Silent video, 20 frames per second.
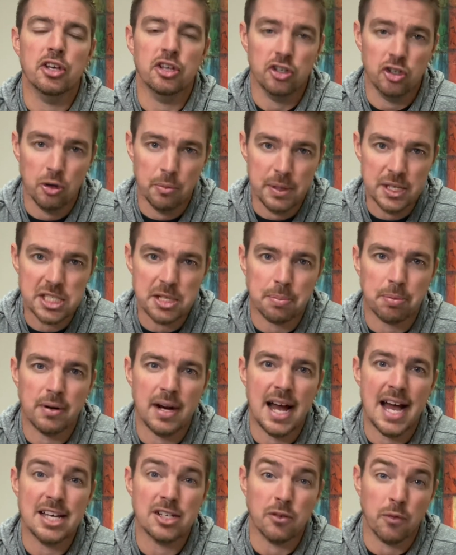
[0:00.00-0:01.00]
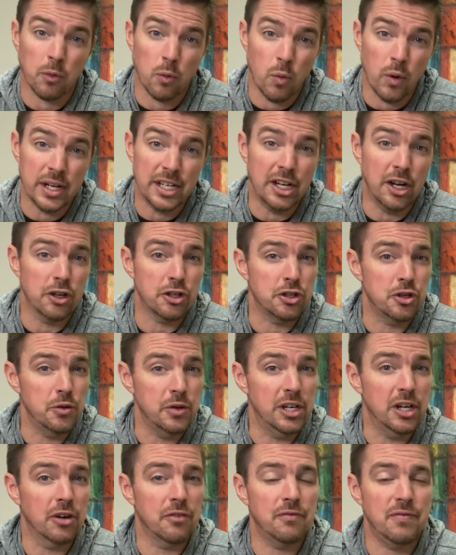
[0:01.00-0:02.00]
you'll be surprised over 1 year, 2
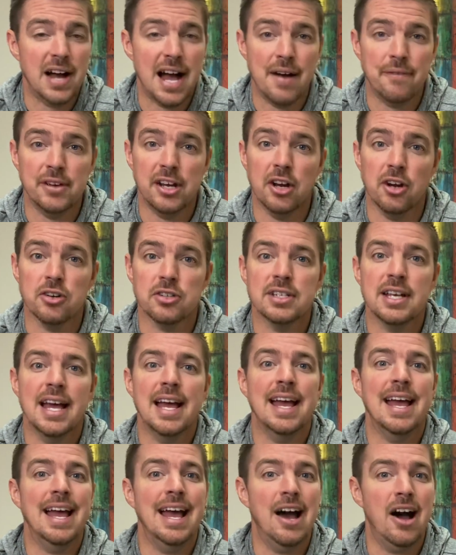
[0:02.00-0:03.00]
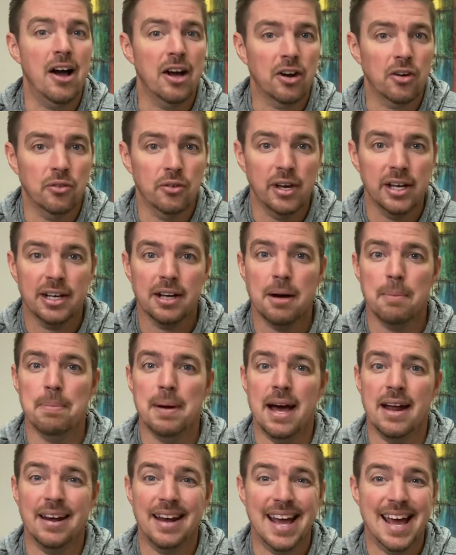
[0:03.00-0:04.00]
years, 5 years, how it could really
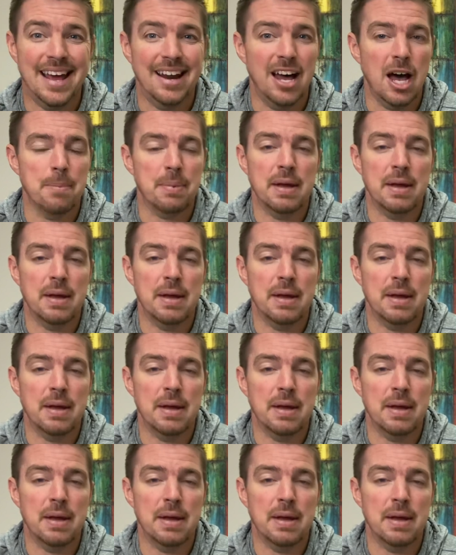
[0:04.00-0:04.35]
compound and add up.